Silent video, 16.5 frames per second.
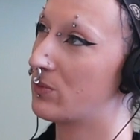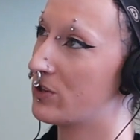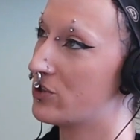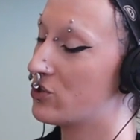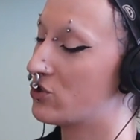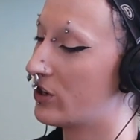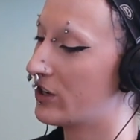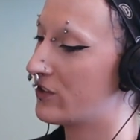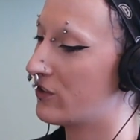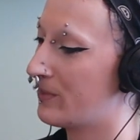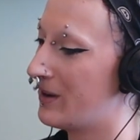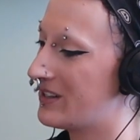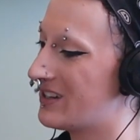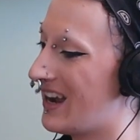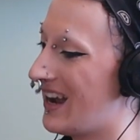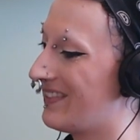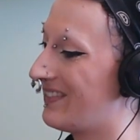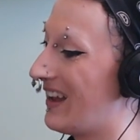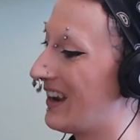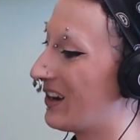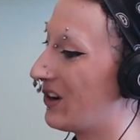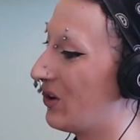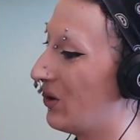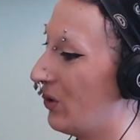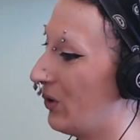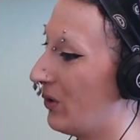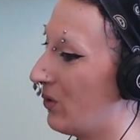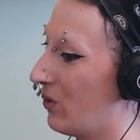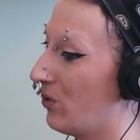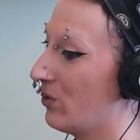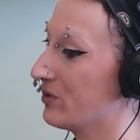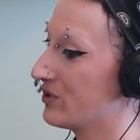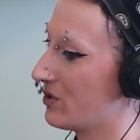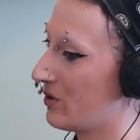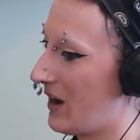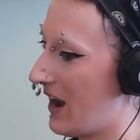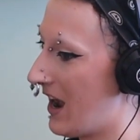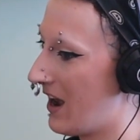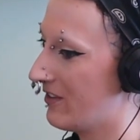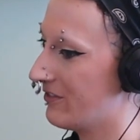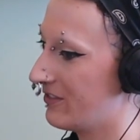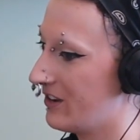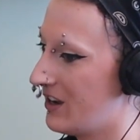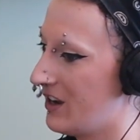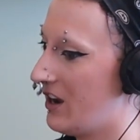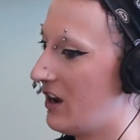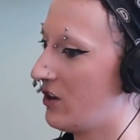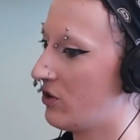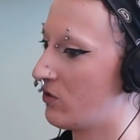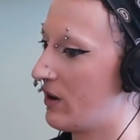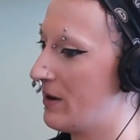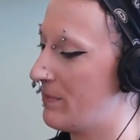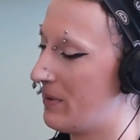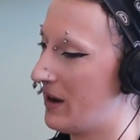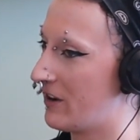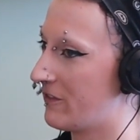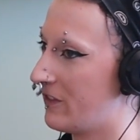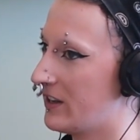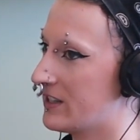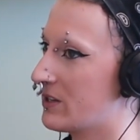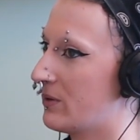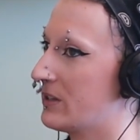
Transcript: to restrict from our diet that could also have a great benefit.